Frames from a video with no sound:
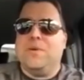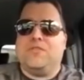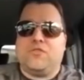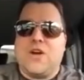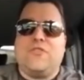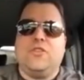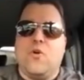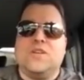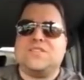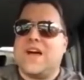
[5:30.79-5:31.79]
I mean, if Trevor
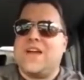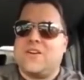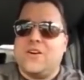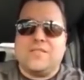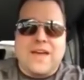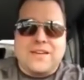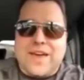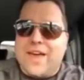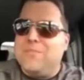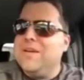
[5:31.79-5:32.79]
Lawrence got hurt in that
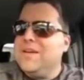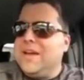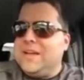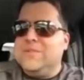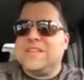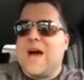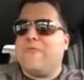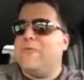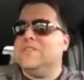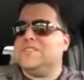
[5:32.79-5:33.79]
game and he was
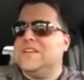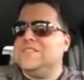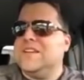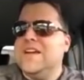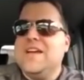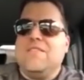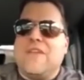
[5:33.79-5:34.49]
out for the season,